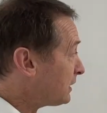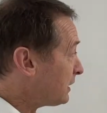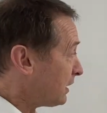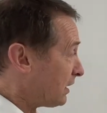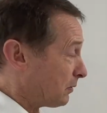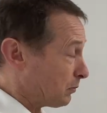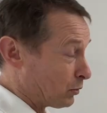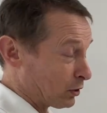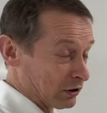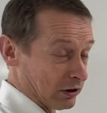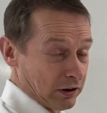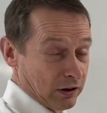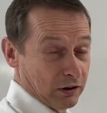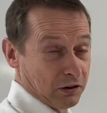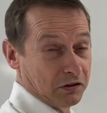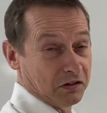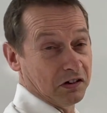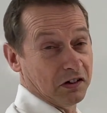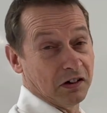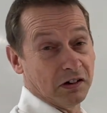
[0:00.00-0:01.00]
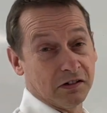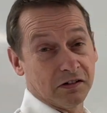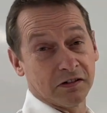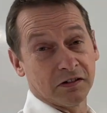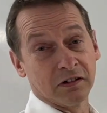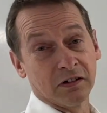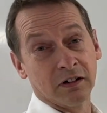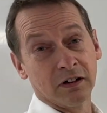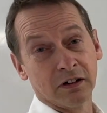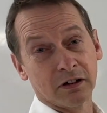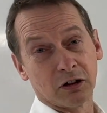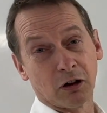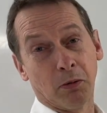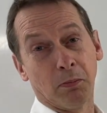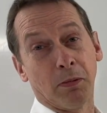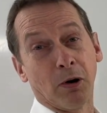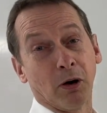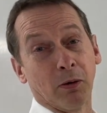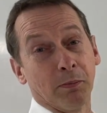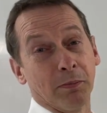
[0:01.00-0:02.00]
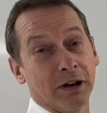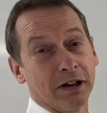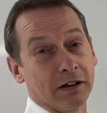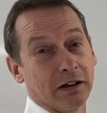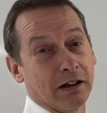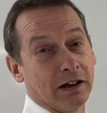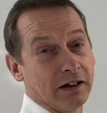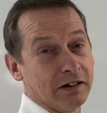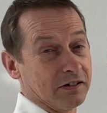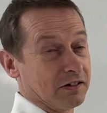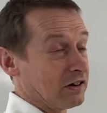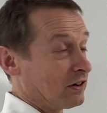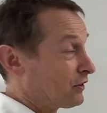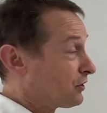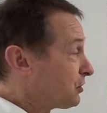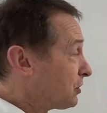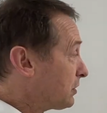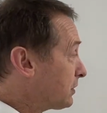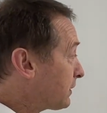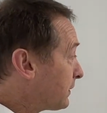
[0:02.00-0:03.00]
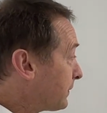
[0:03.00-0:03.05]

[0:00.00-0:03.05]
And one of those is compartmentalization.